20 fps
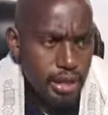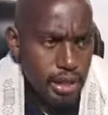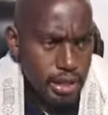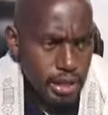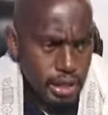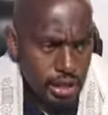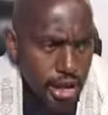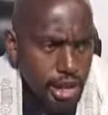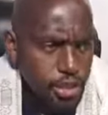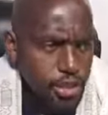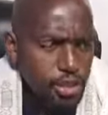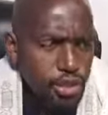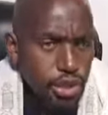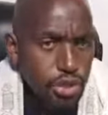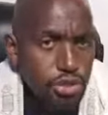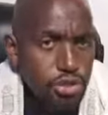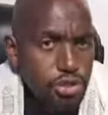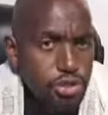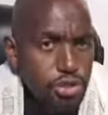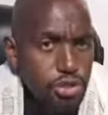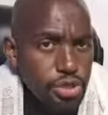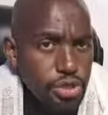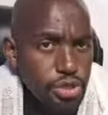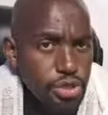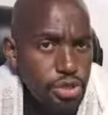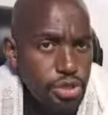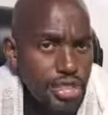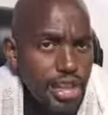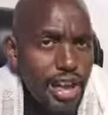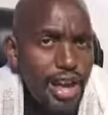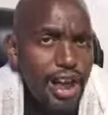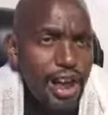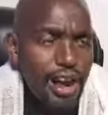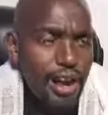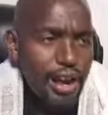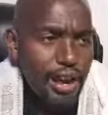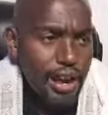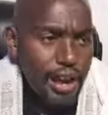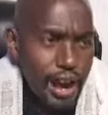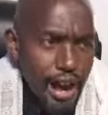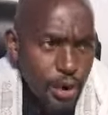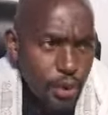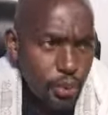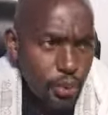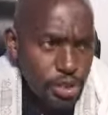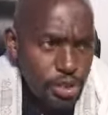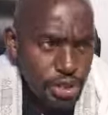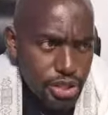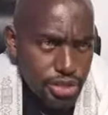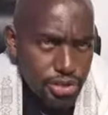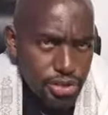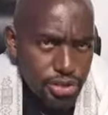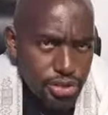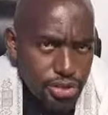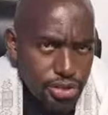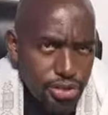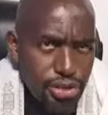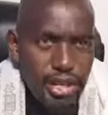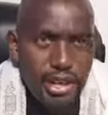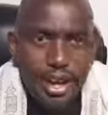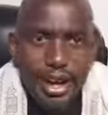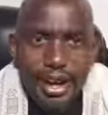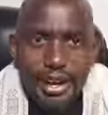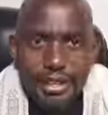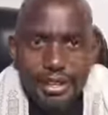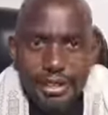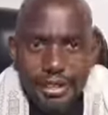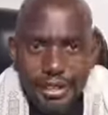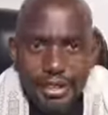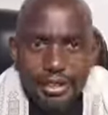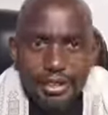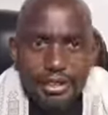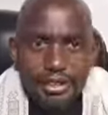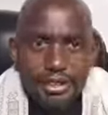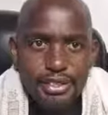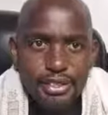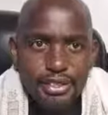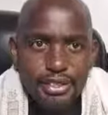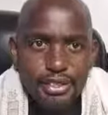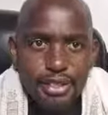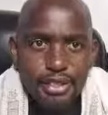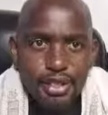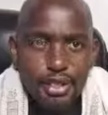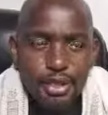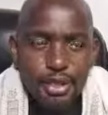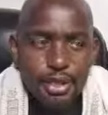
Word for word: nations, languages, and kings.